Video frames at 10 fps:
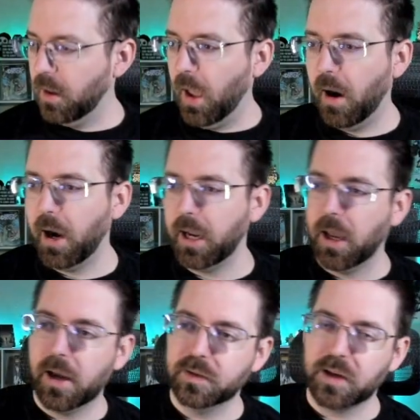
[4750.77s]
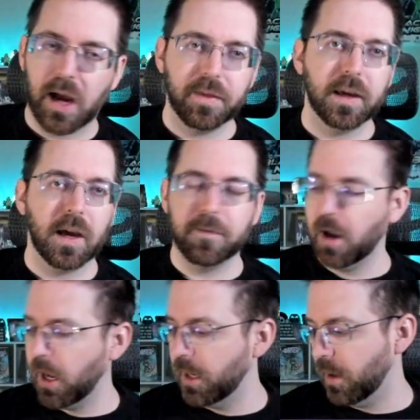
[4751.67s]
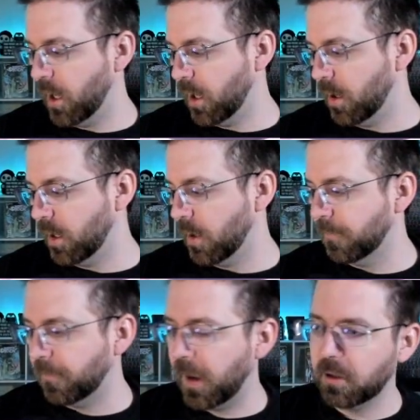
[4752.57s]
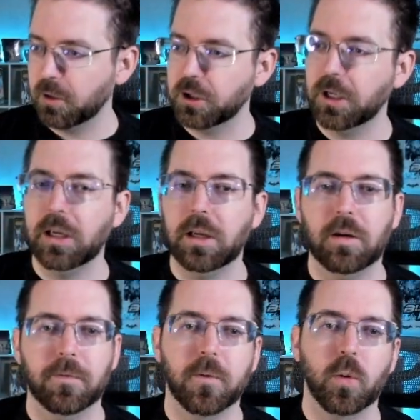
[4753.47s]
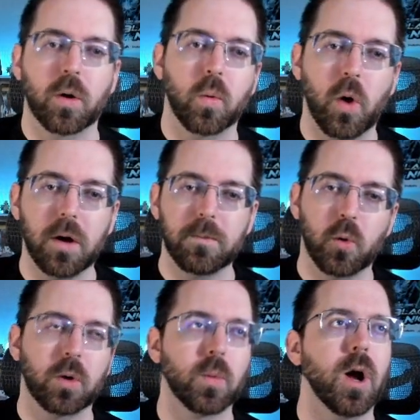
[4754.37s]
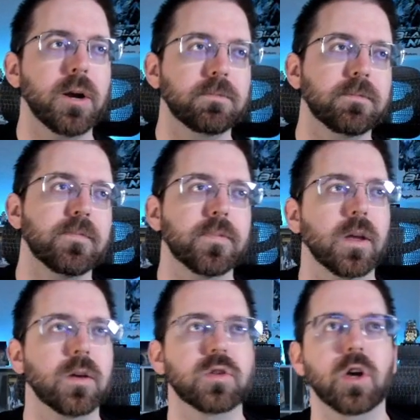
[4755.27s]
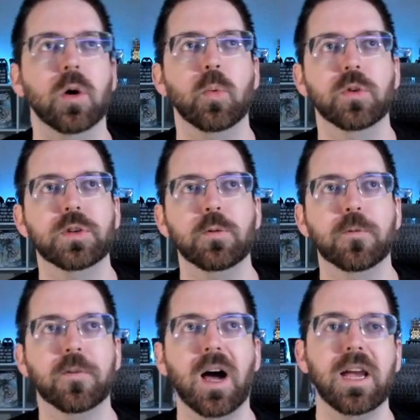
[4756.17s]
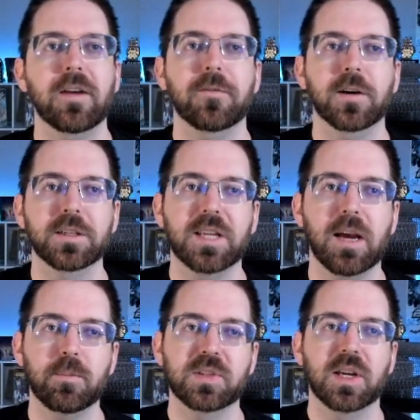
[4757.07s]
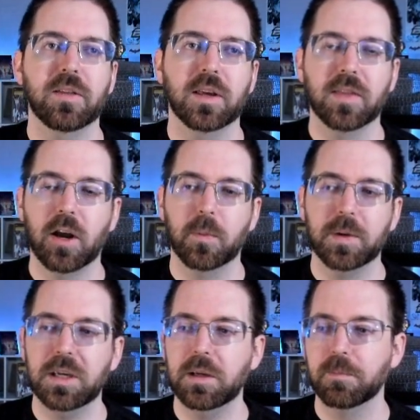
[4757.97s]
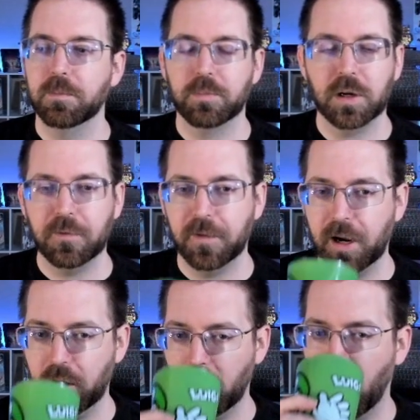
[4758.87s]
Alright, guys, I think I've got enough energy for one more run. So we'll do 5 attempts. I think that'll be pretty fair.